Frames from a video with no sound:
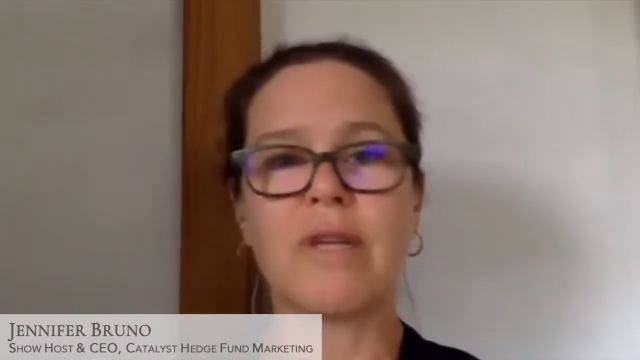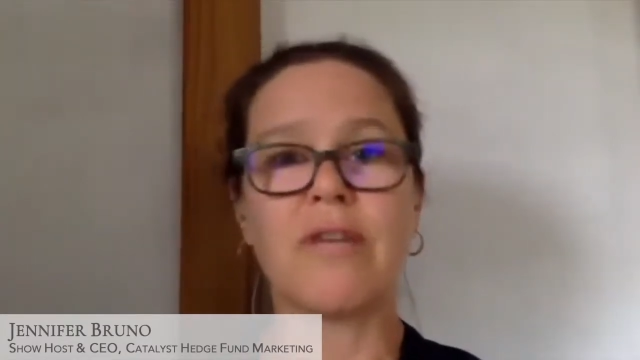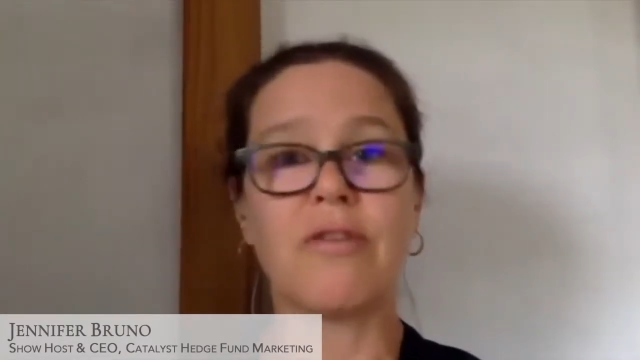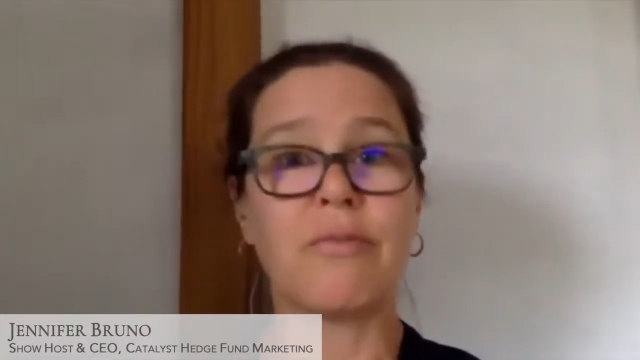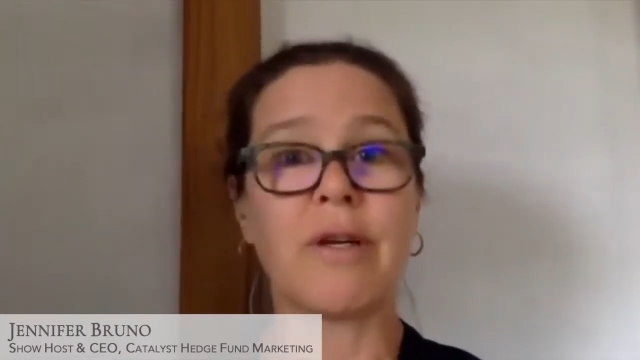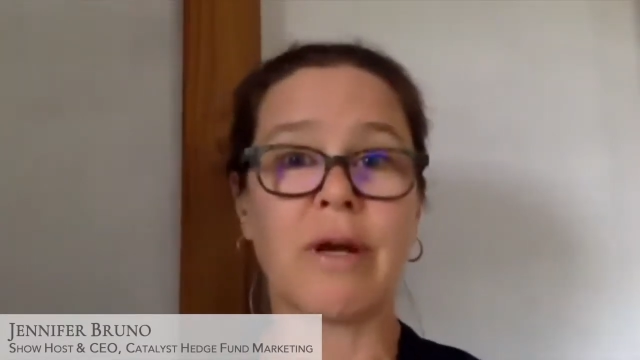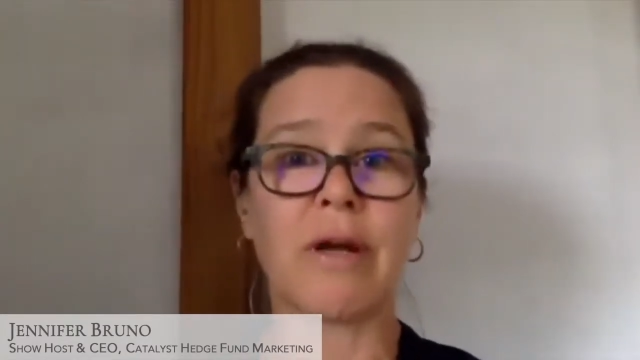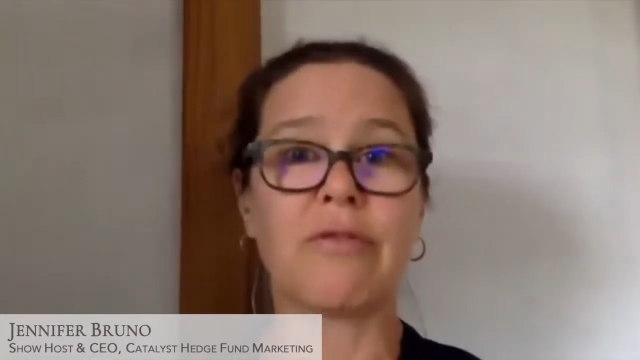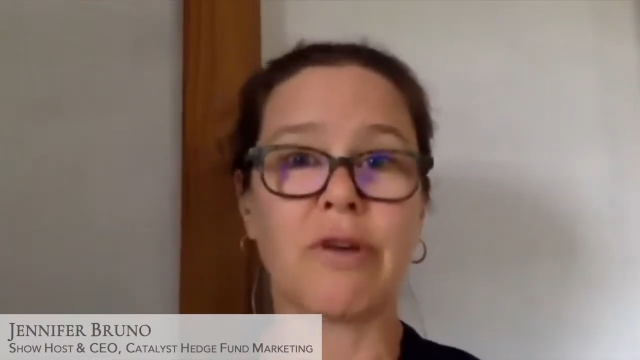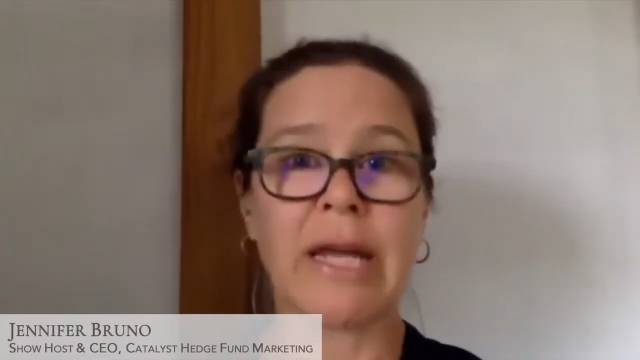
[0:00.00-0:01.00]
You've been
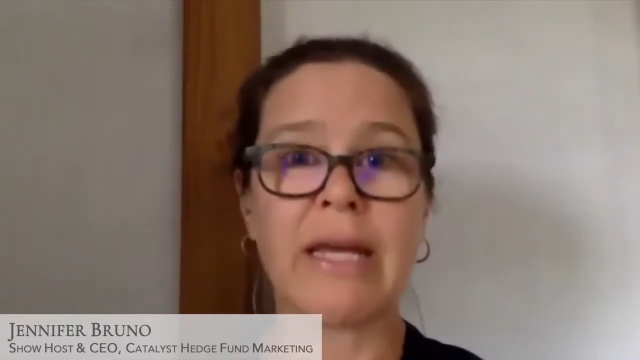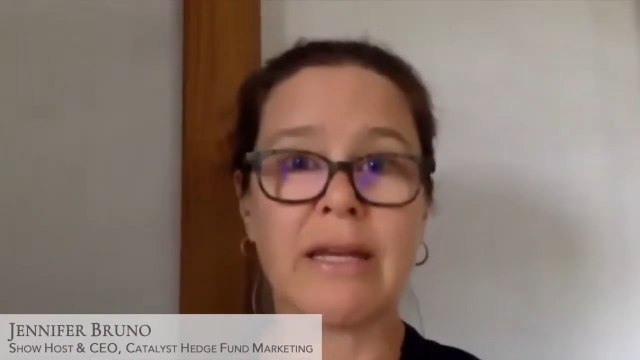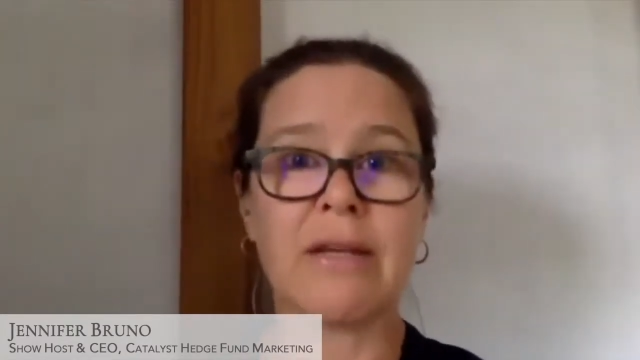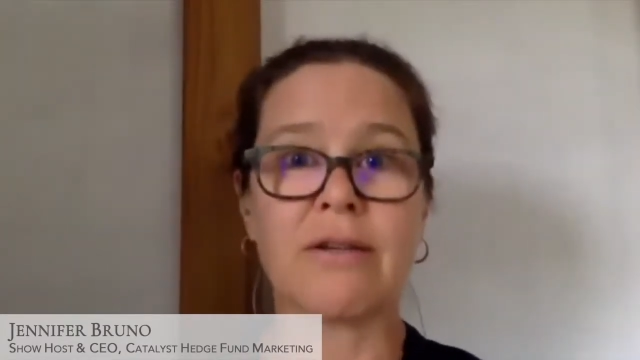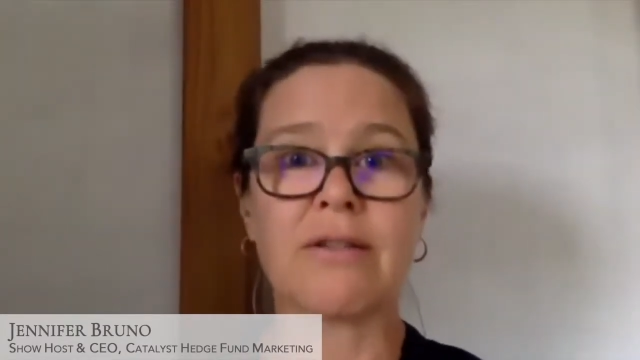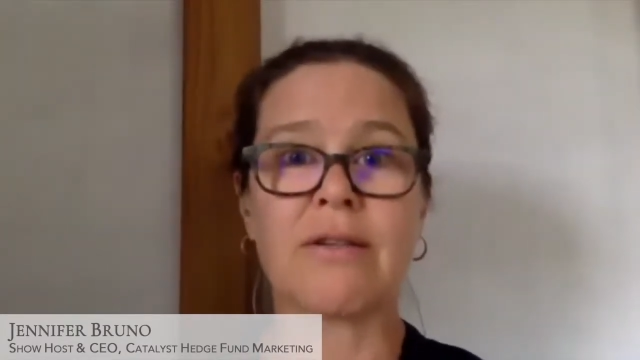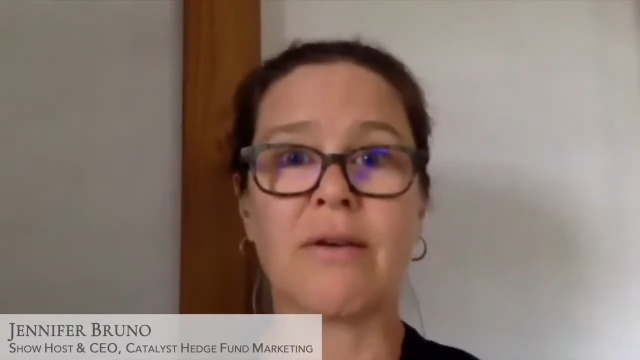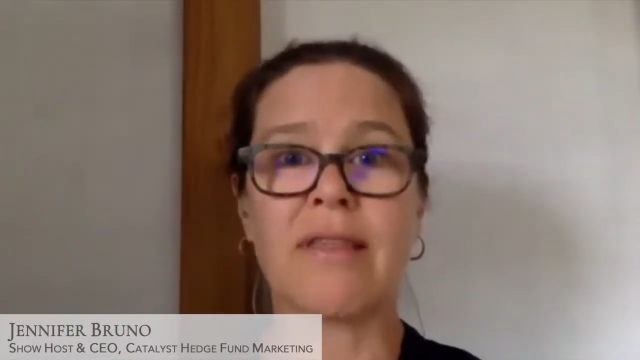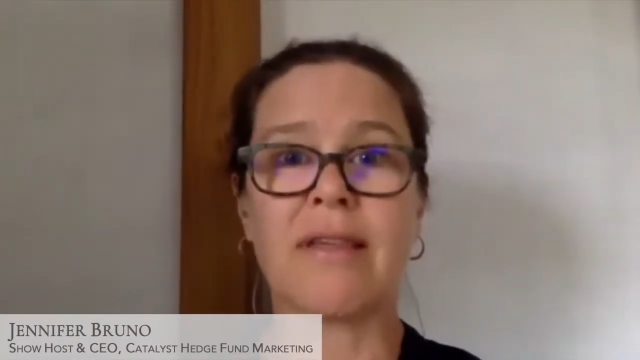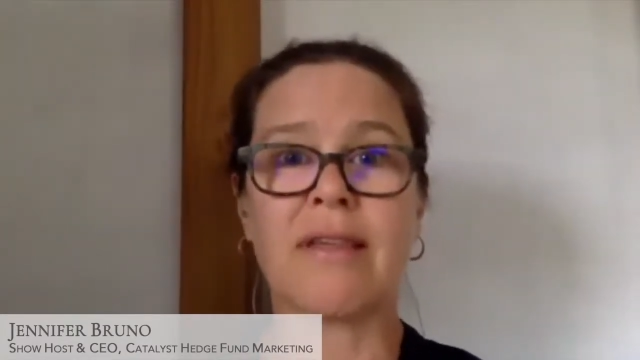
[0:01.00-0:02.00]
around for 8 years. So
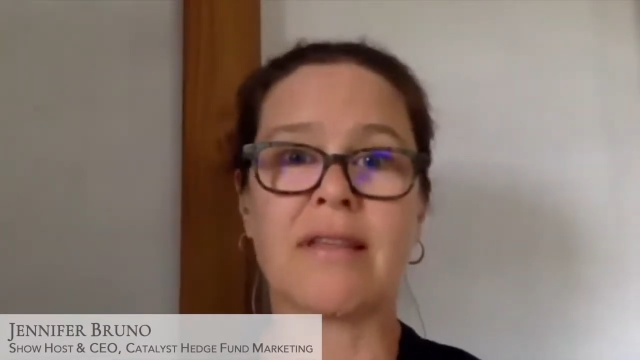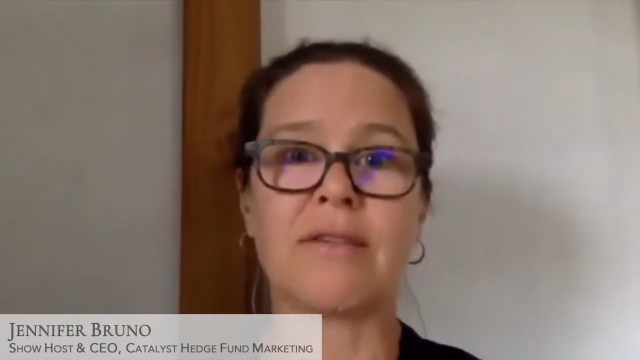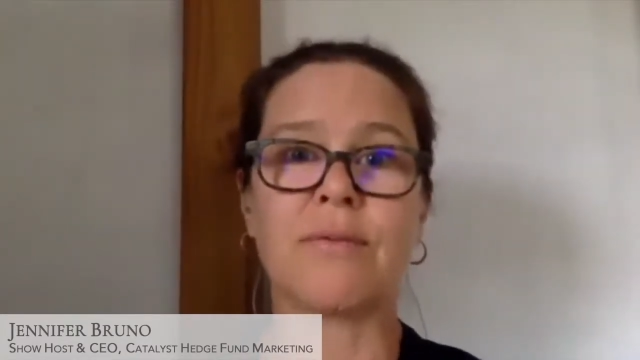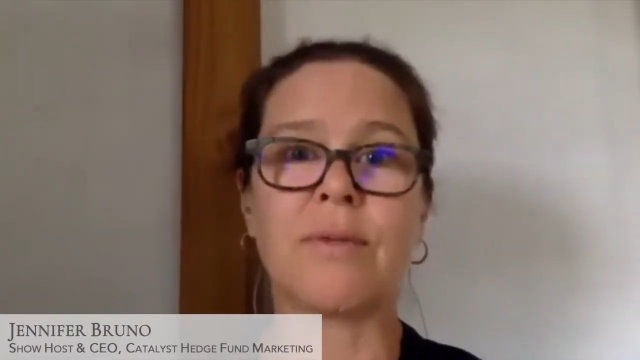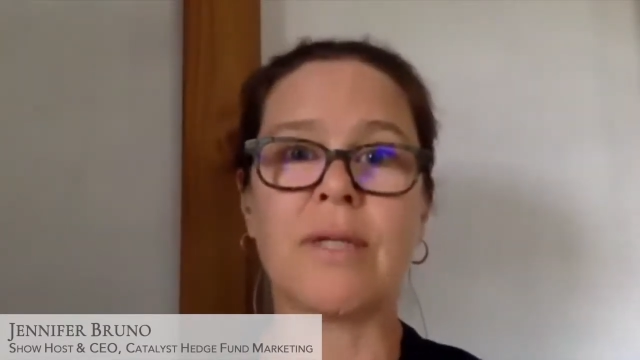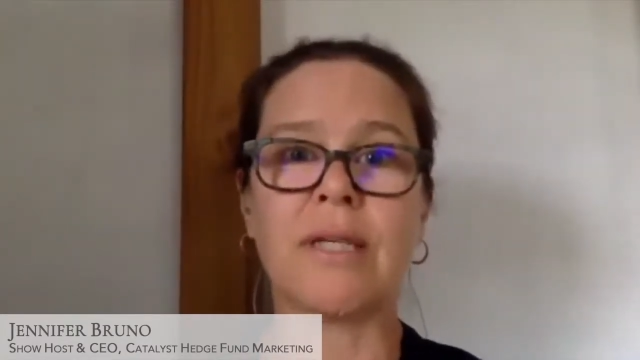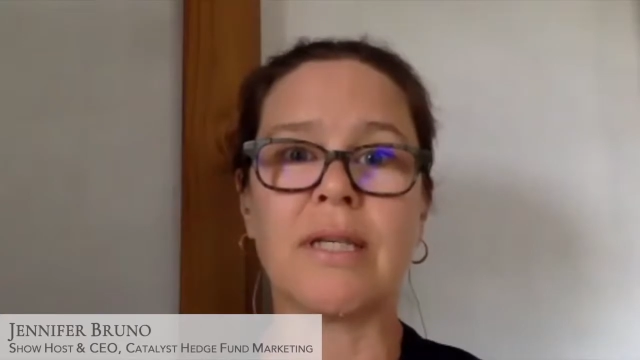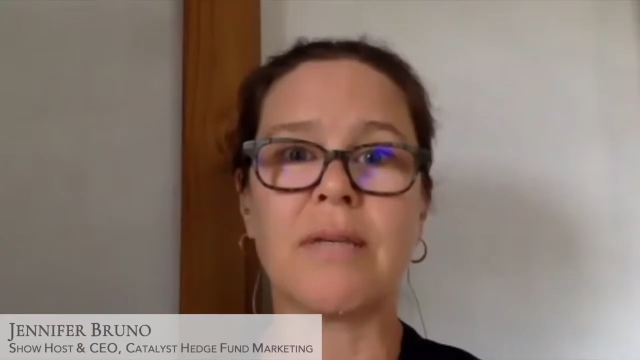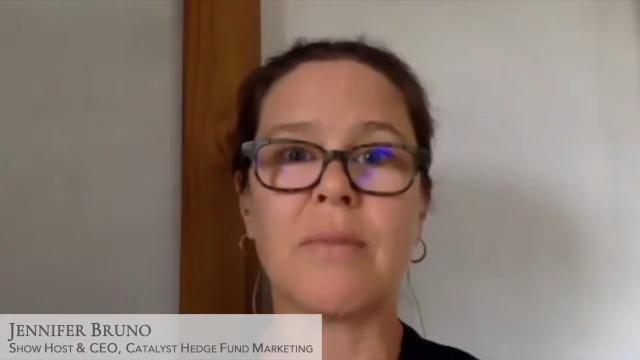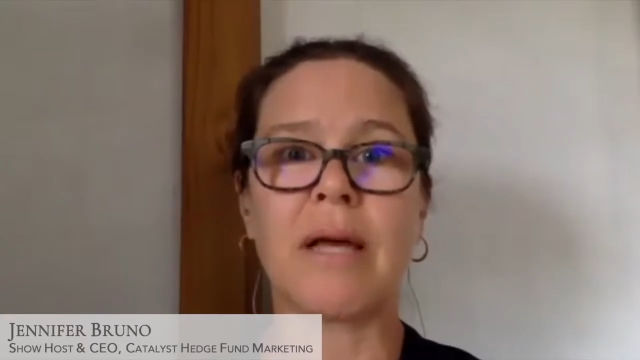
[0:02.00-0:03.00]
I think that's a really
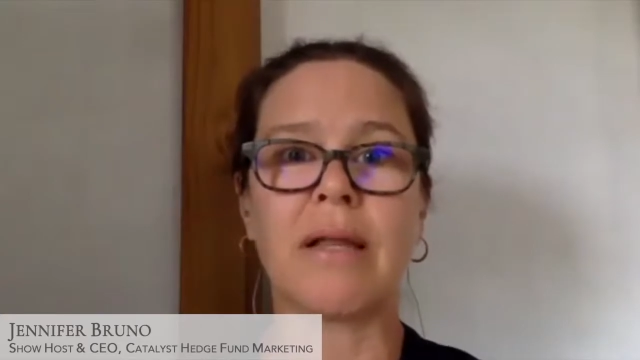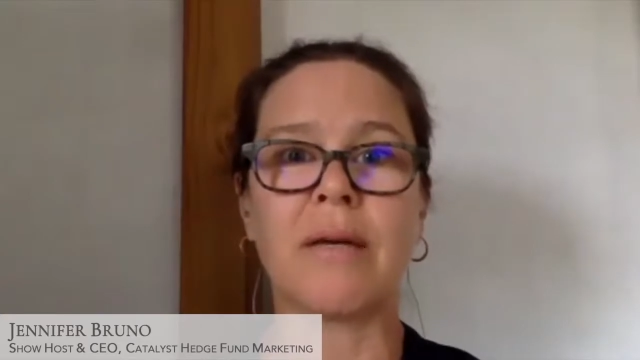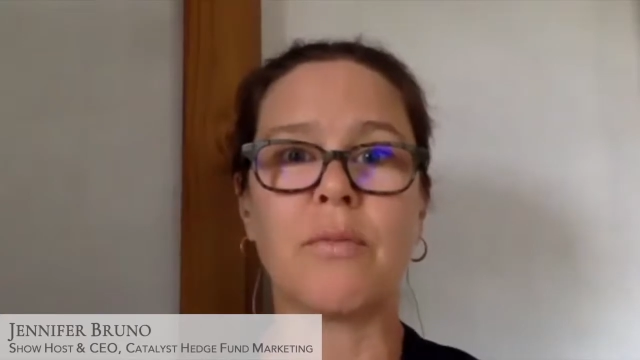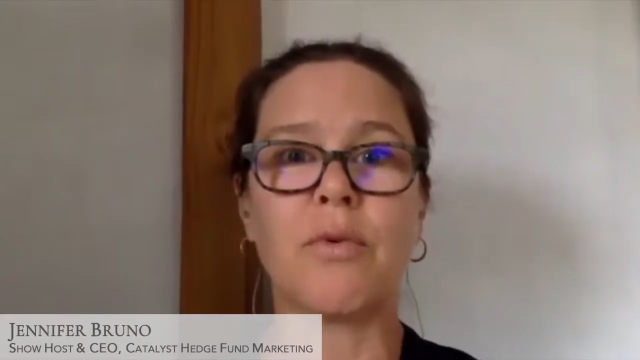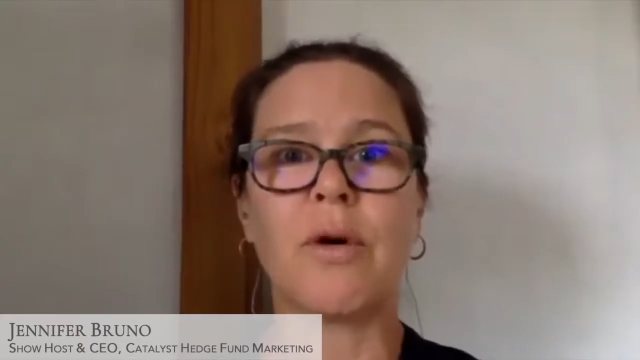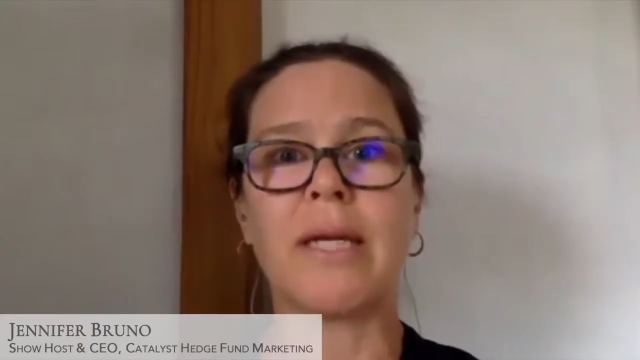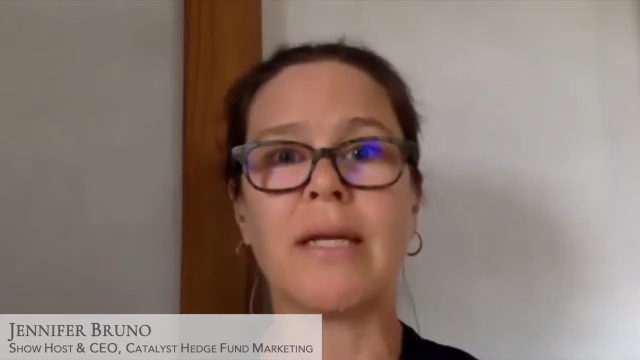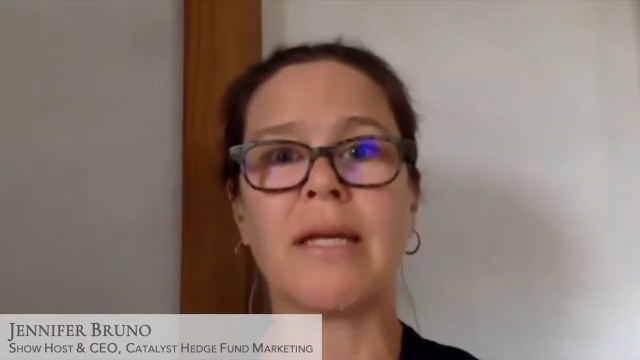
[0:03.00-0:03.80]
compelling point.